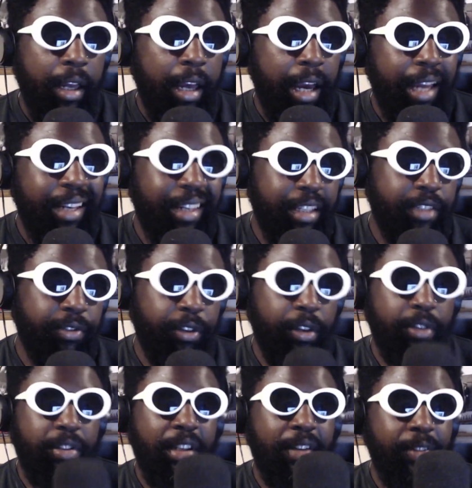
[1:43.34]
And this
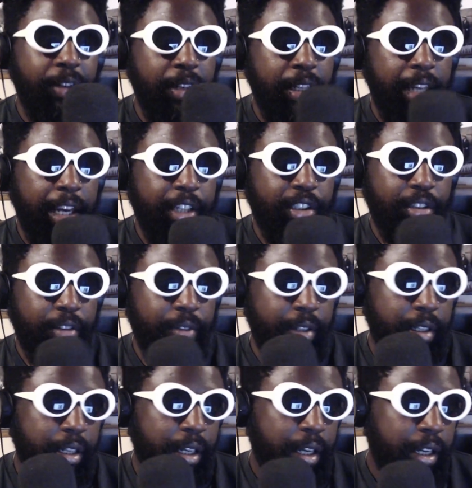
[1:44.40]
video is another indication of
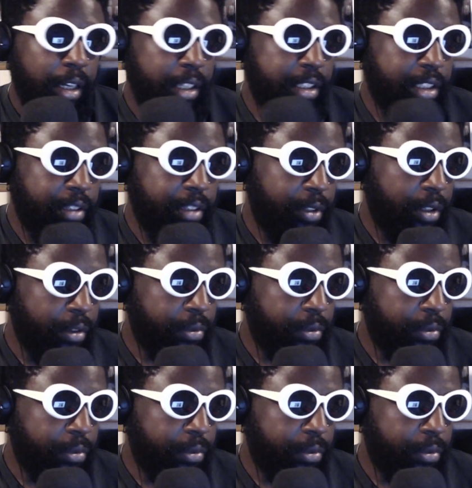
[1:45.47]
it. This is a video